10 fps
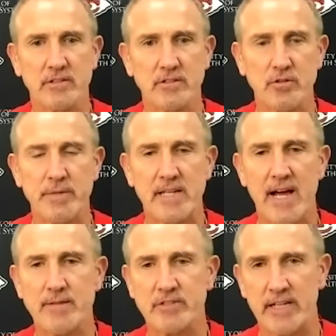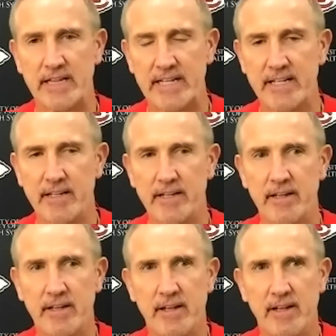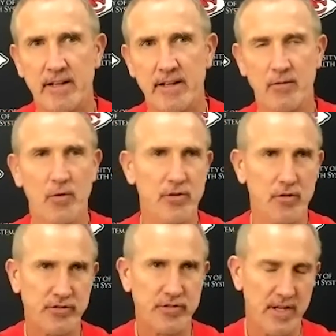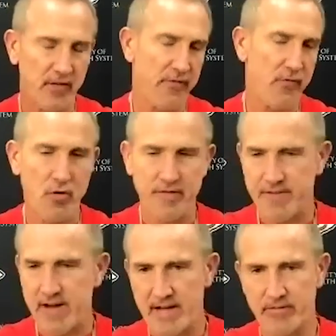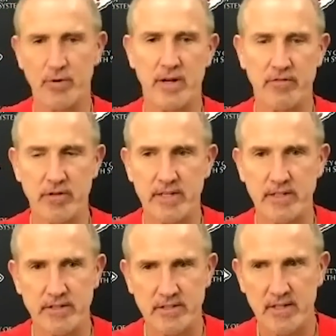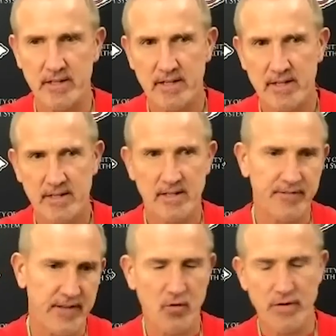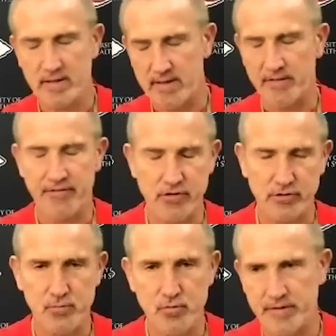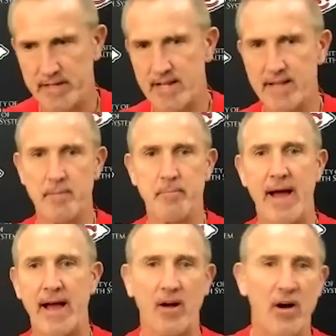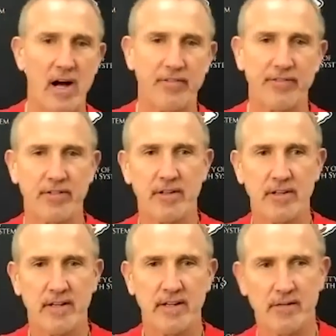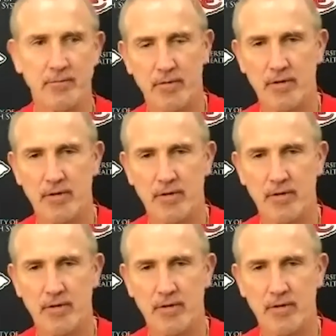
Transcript: There's so many times in the league, whether you're sending four, five, or whatever it is, that if they don't hit their first move, they tend to back off. And